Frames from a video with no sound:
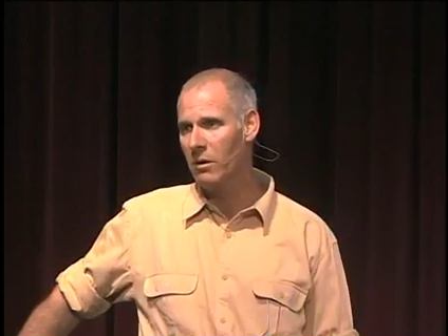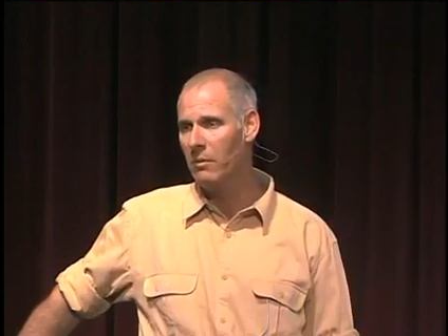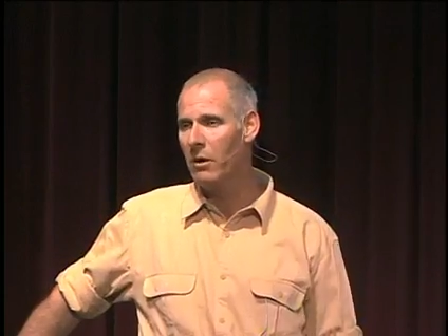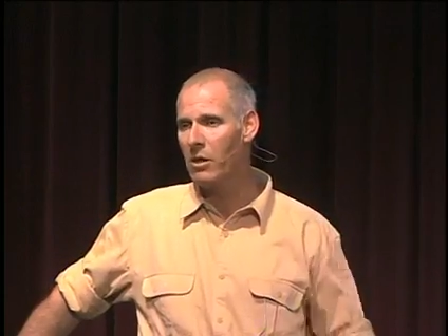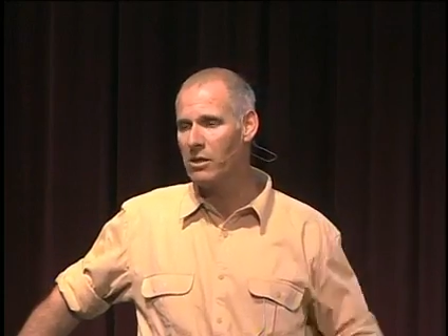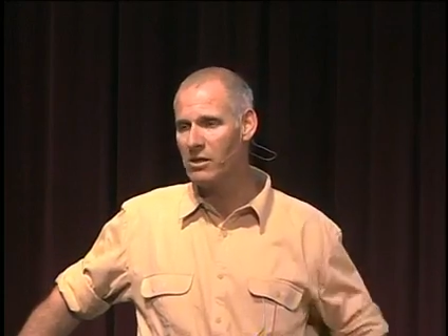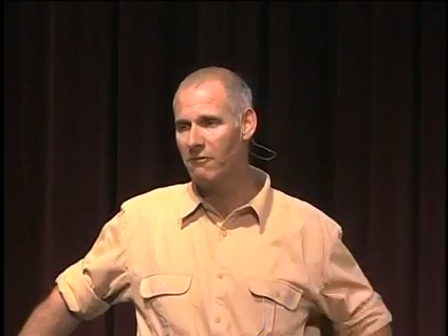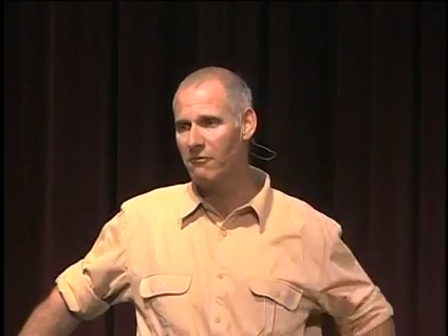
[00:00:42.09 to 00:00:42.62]

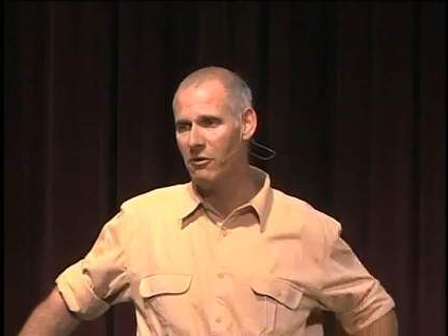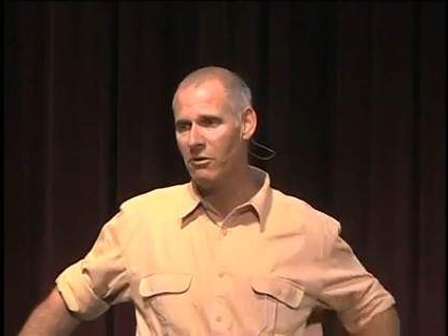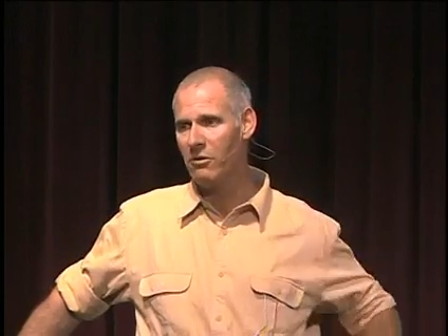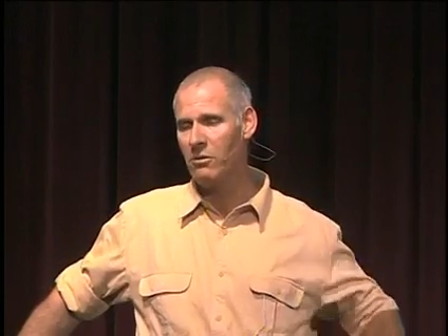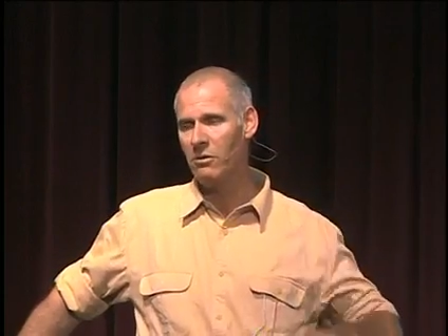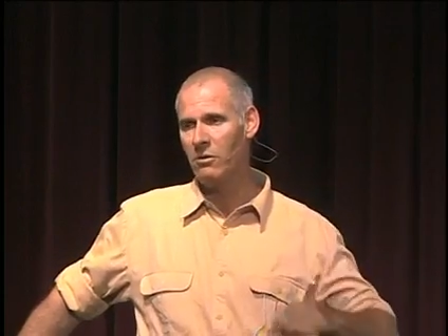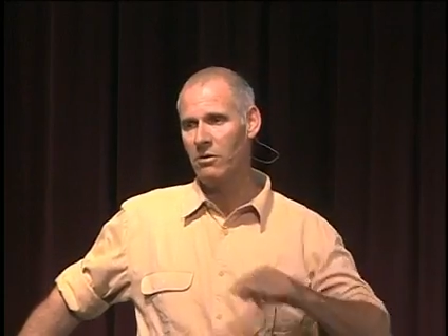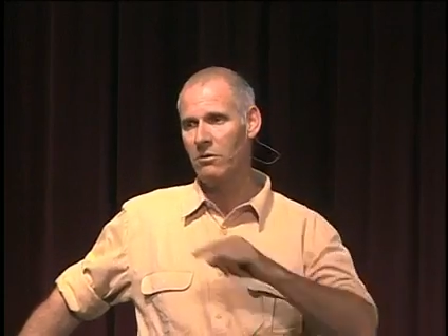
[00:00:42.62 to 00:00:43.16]
Because if
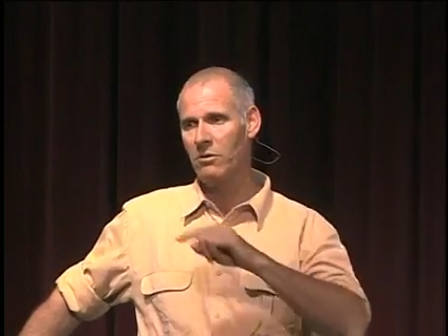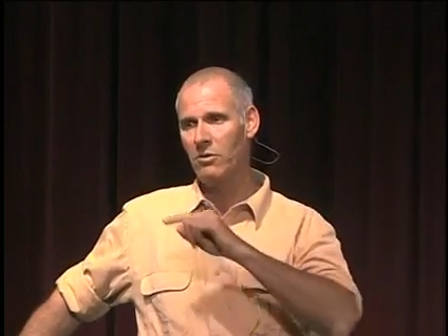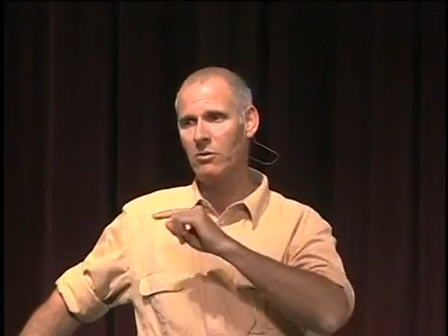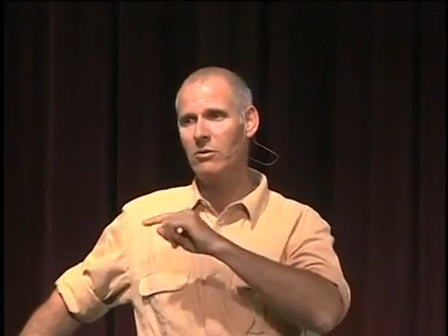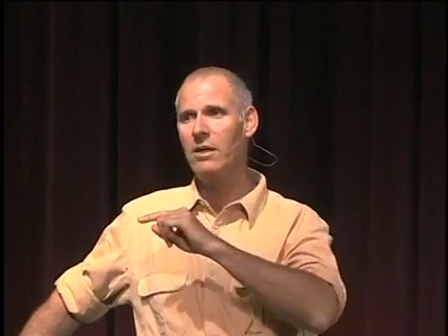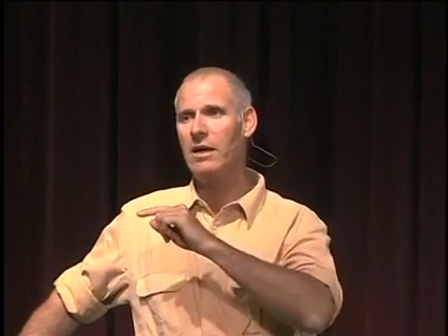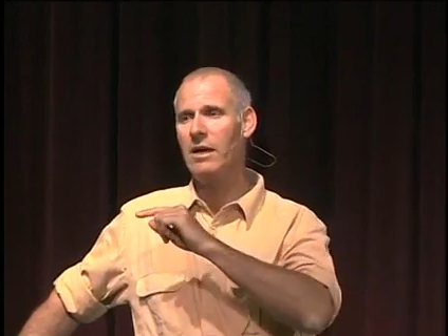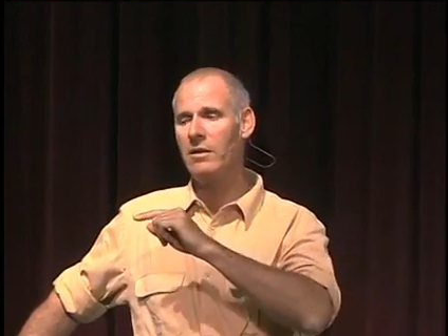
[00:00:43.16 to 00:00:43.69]
you
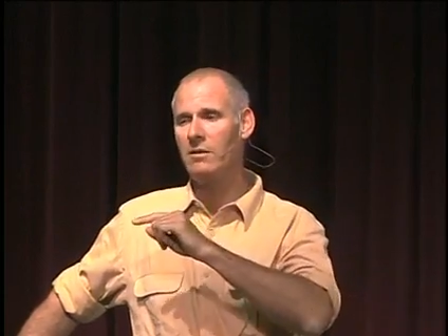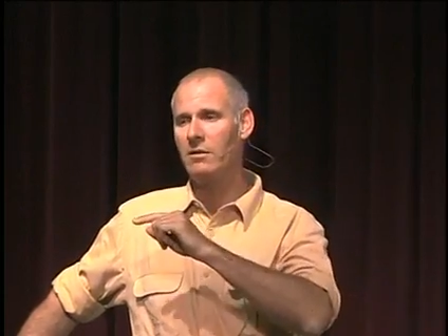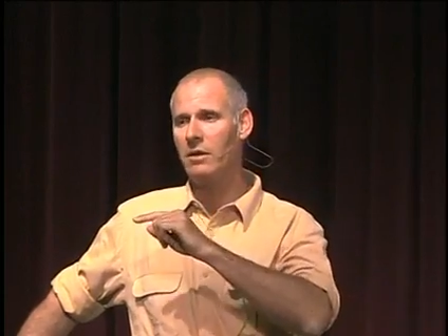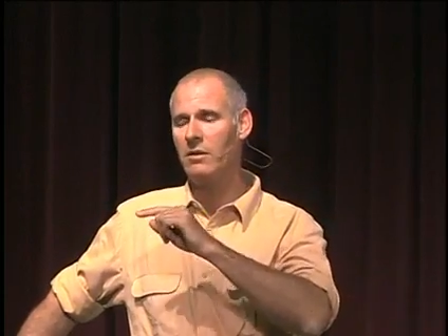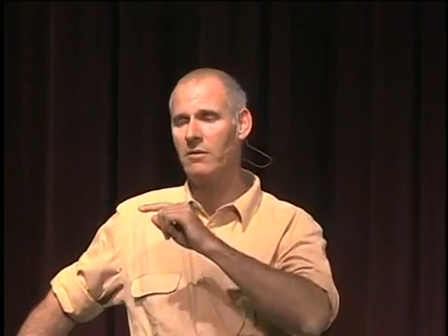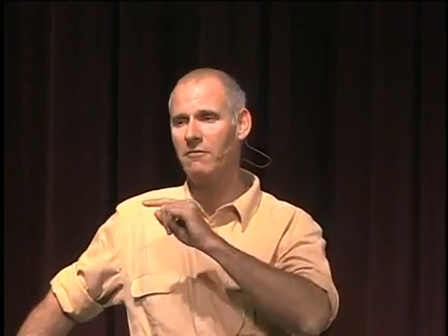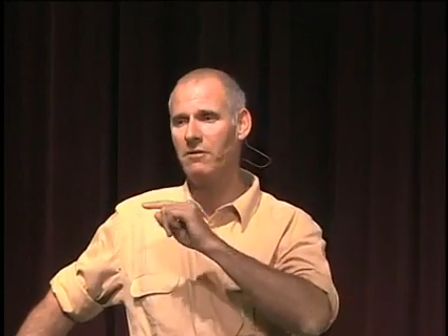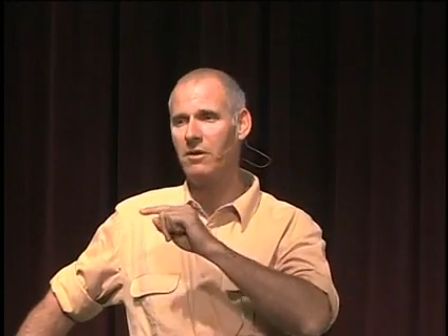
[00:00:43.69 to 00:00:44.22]
do that
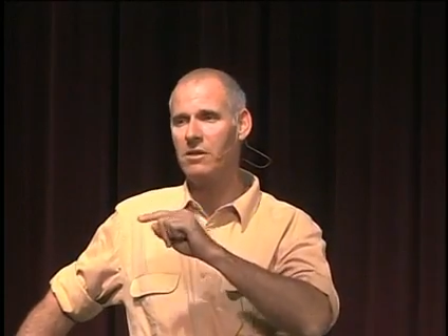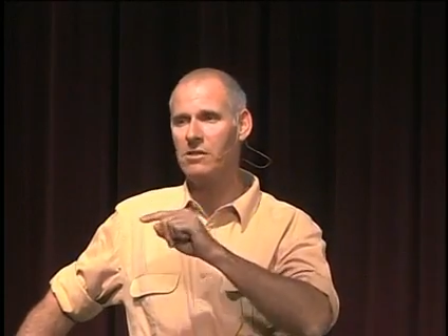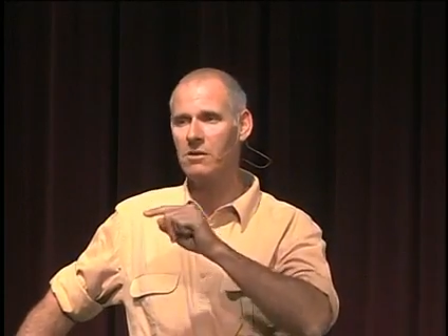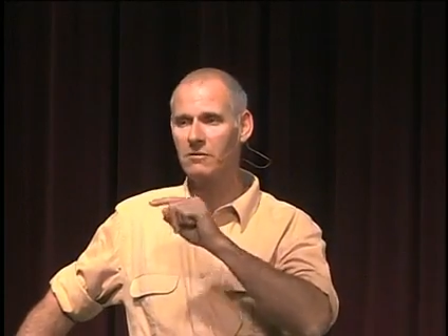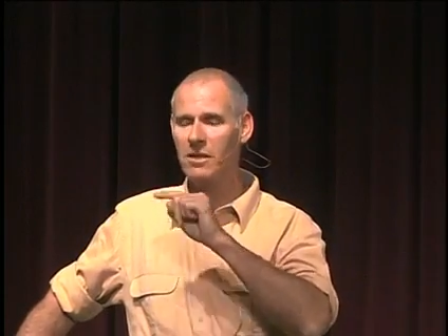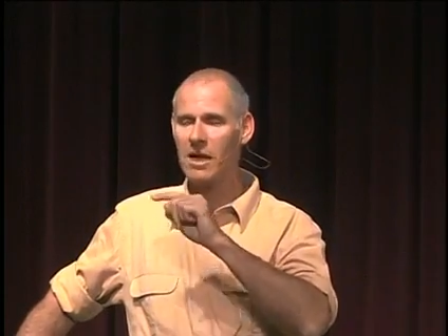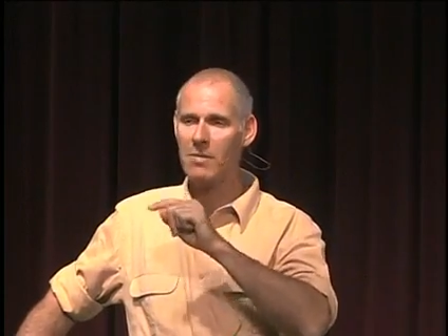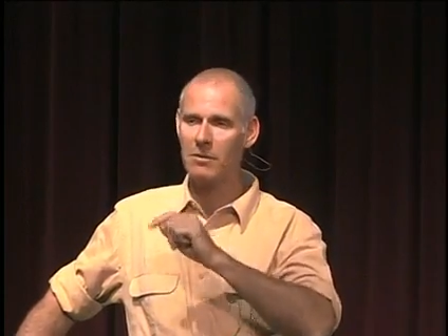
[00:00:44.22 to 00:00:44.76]
in the Feast
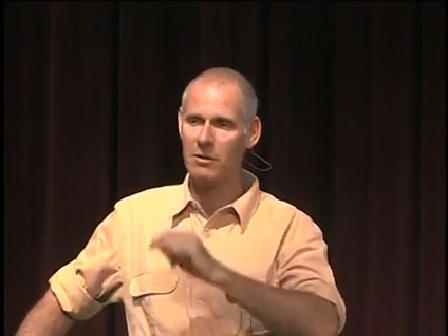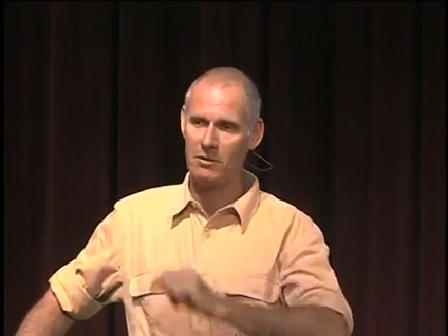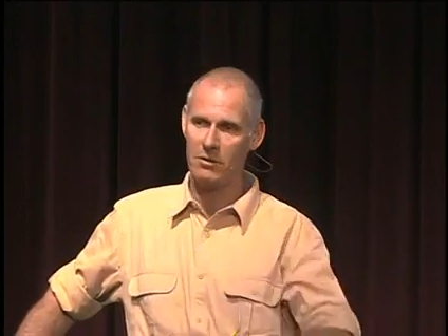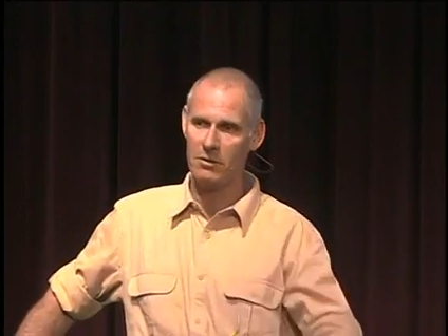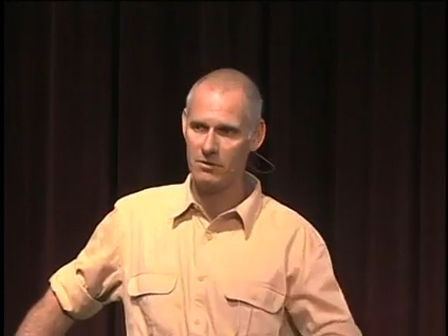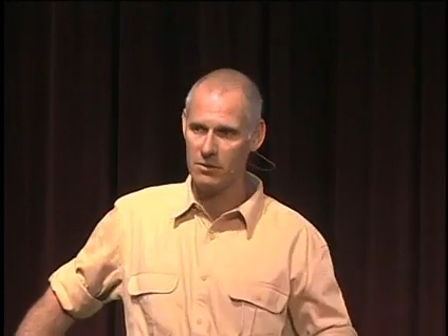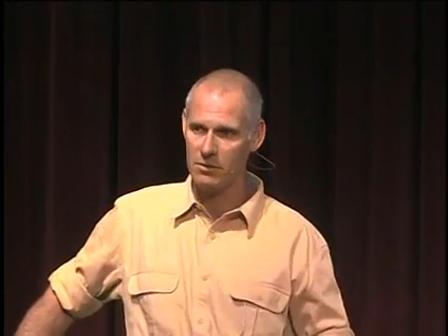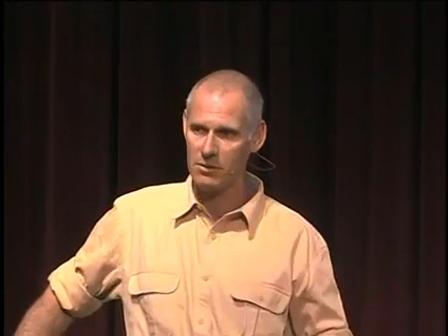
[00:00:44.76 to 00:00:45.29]
of
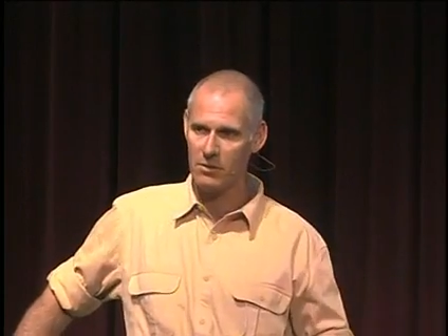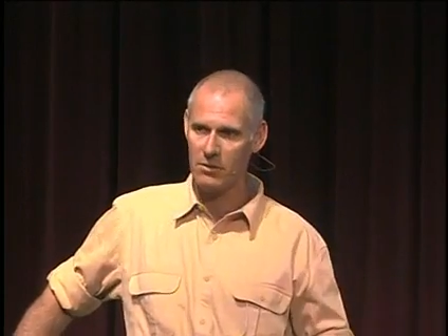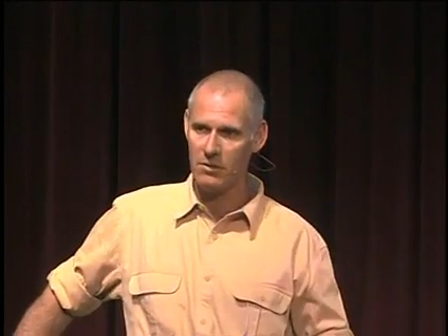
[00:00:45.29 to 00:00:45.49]
Tabernacles,